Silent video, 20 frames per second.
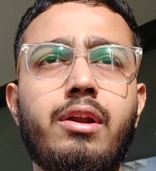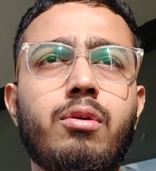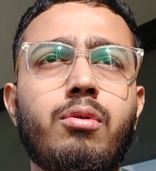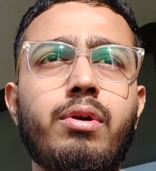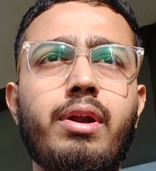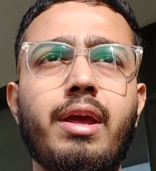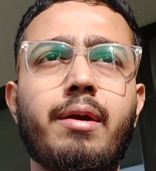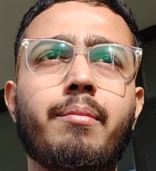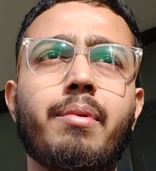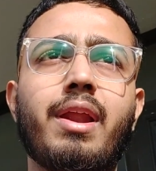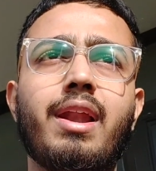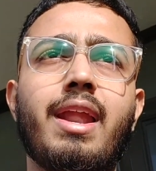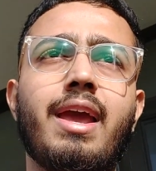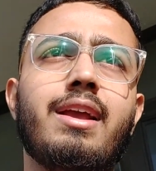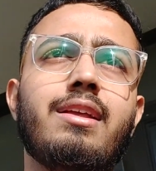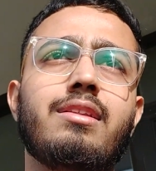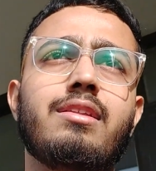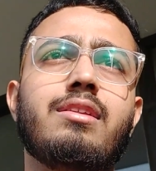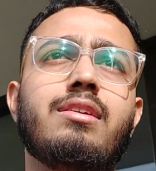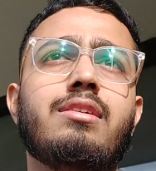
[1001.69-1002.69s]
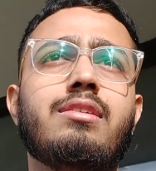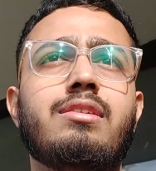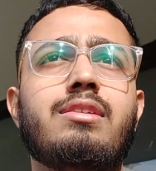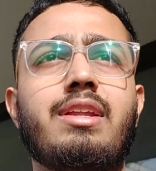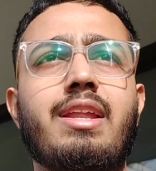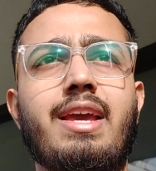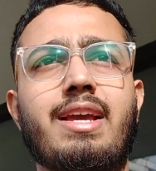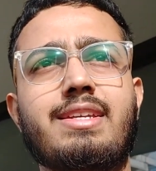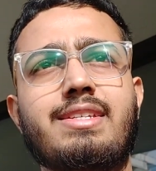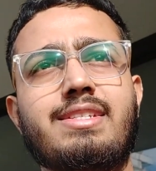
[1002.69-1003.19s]
Don't apply like
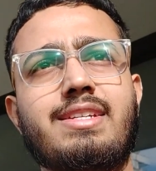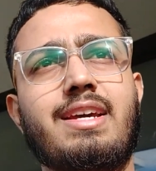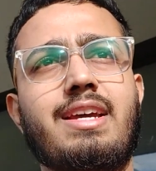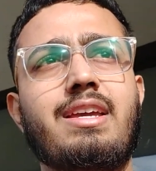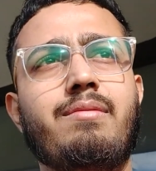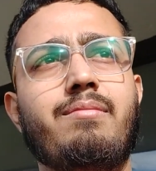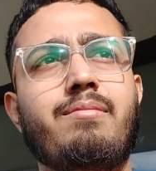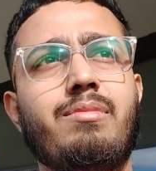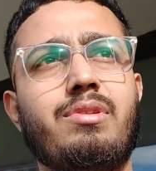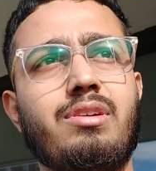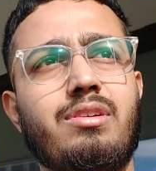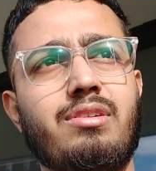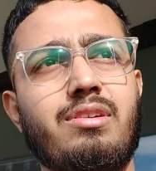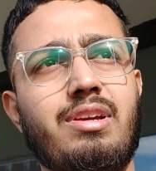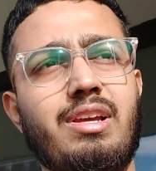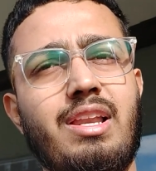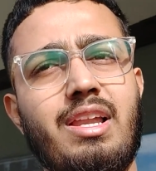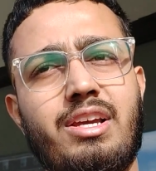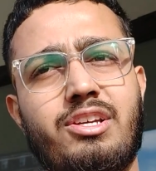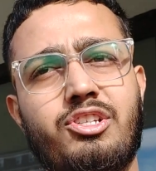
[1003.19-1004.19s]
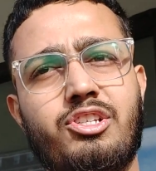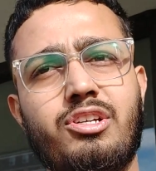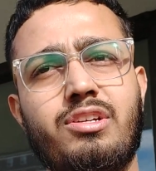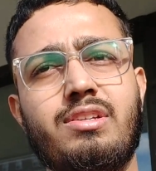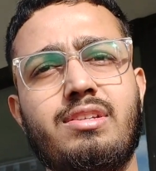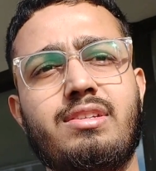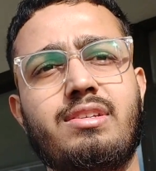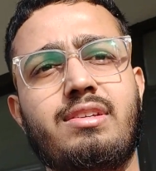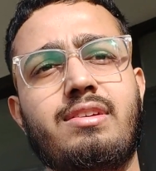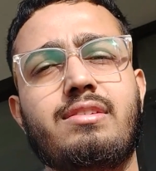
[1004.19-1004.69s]
the next time the
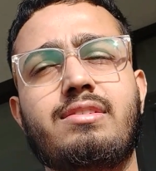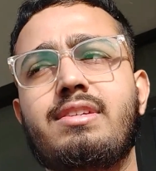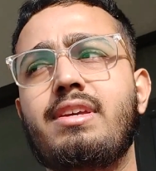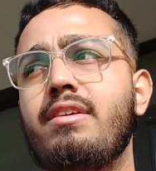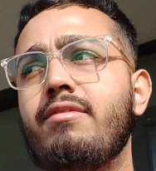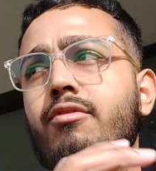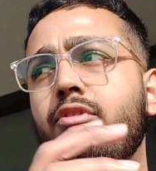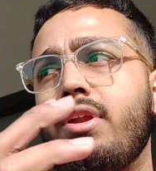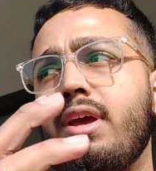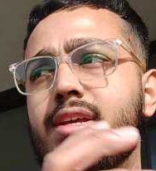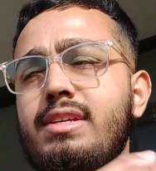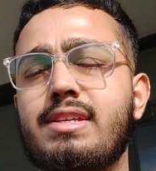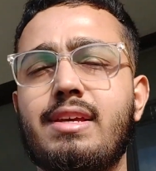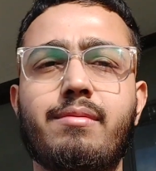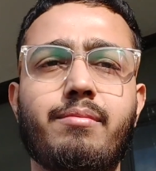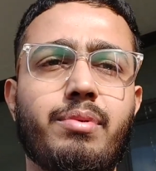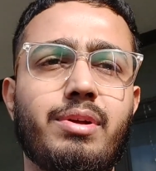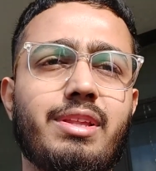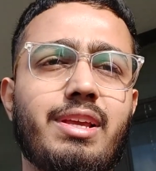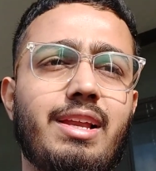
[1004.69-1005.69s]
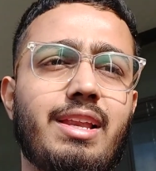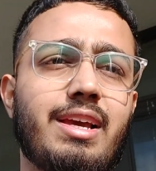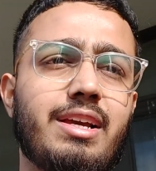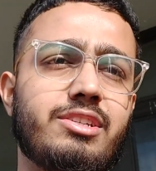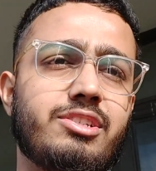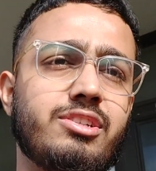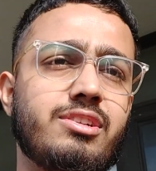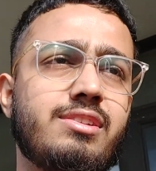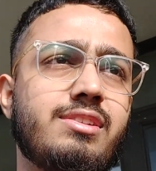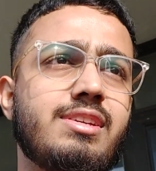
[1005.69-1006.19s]
election, the say for example the
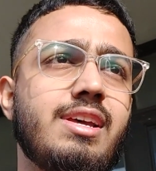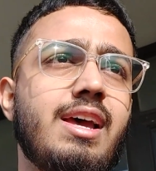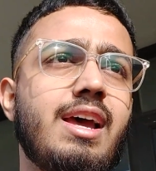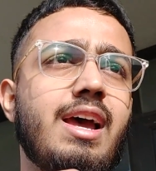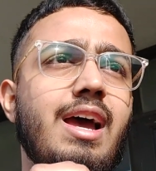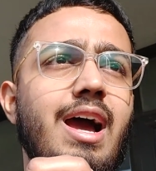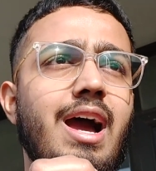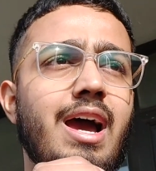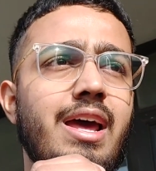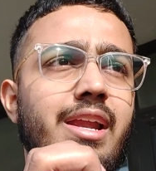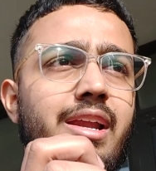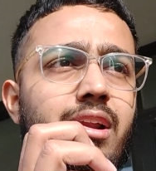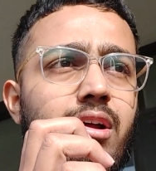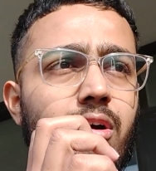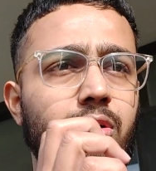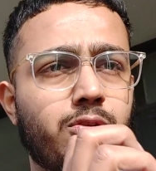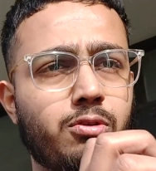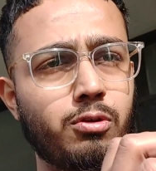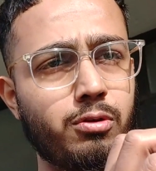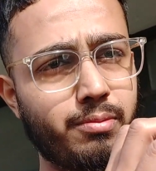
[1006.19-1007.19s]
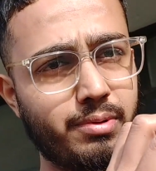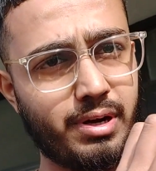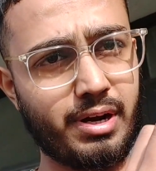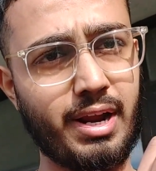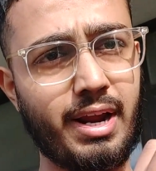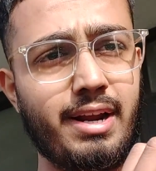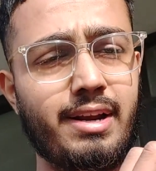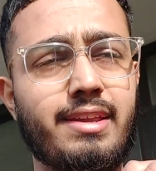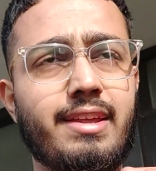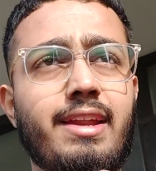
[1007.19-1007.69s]
elections are in October,
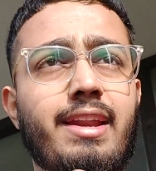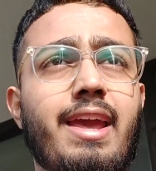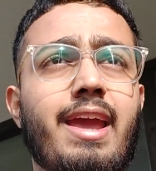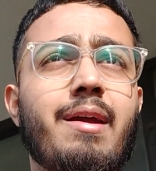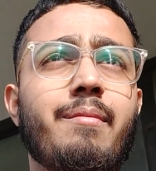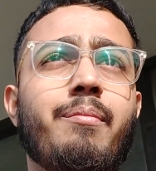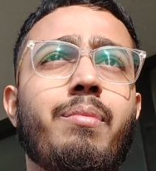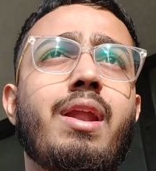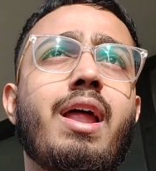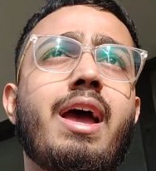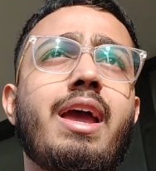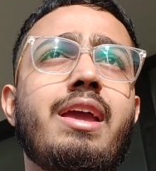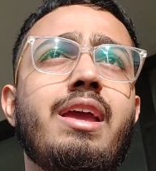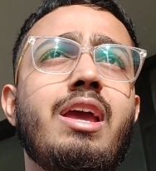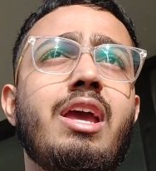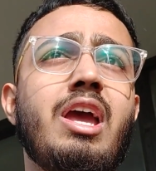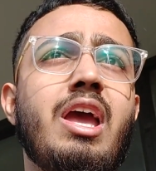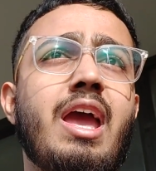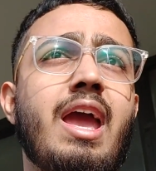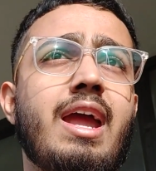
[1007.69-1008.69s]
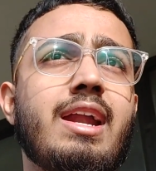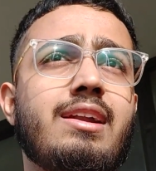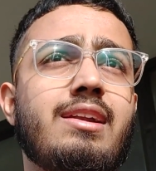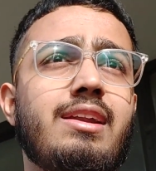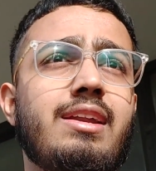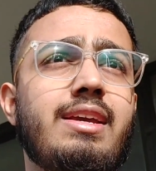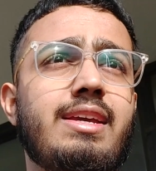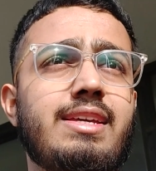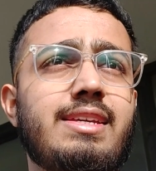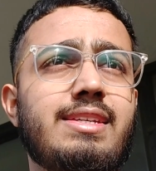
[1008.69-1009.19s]
right? Then apply at
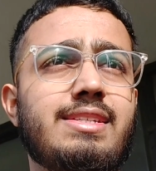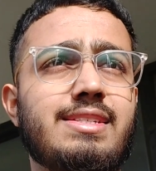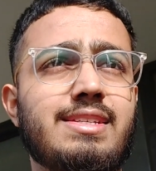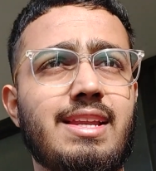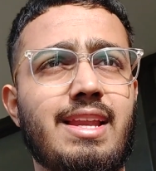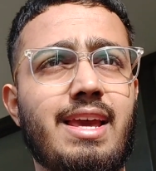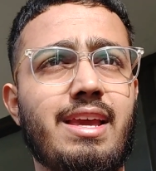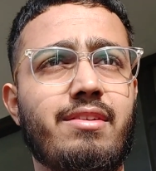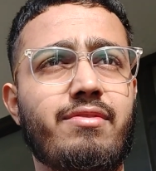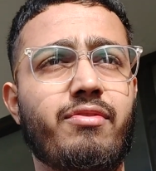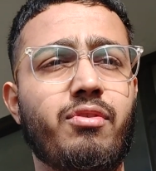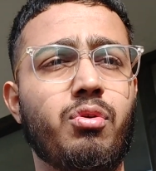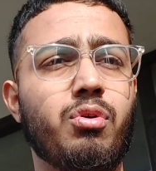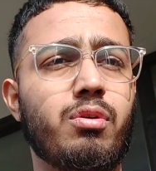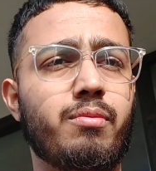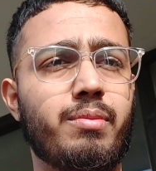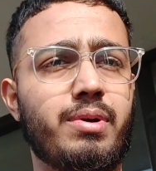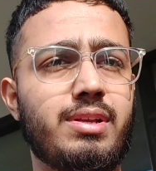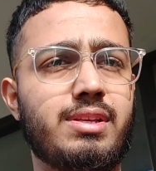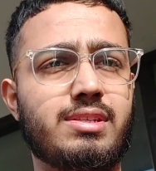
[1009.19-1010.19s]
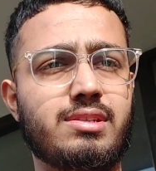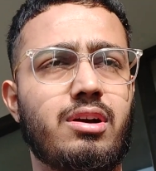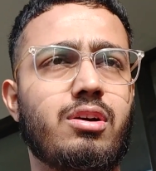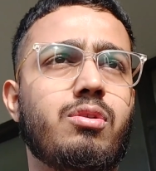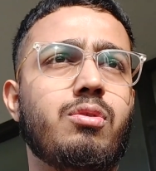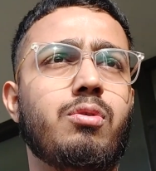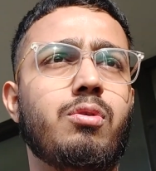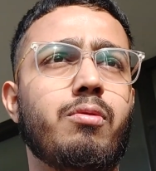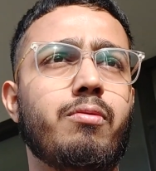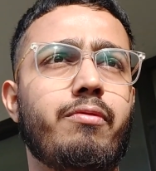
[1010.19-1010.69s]
least like 4 months
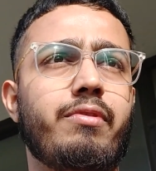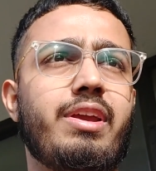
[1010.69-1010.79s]
ago.